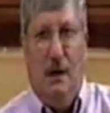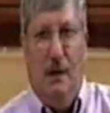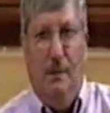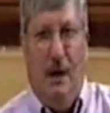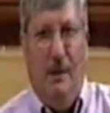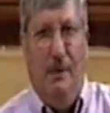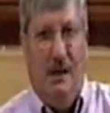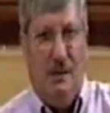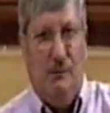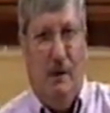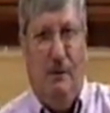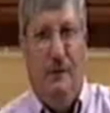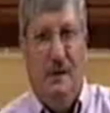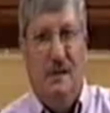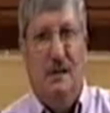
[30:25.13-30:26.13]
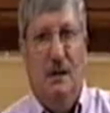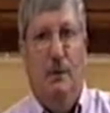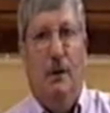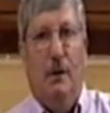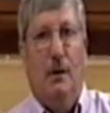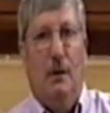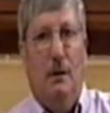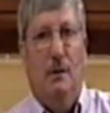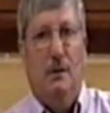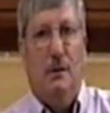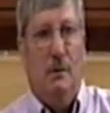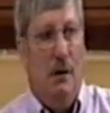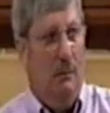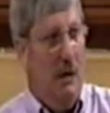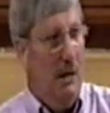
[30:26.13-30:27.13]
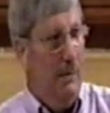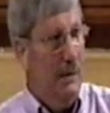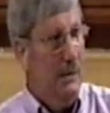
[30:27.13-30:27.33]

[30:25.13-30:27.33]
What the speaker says: I bet it's roughly similar to Grand Rapids.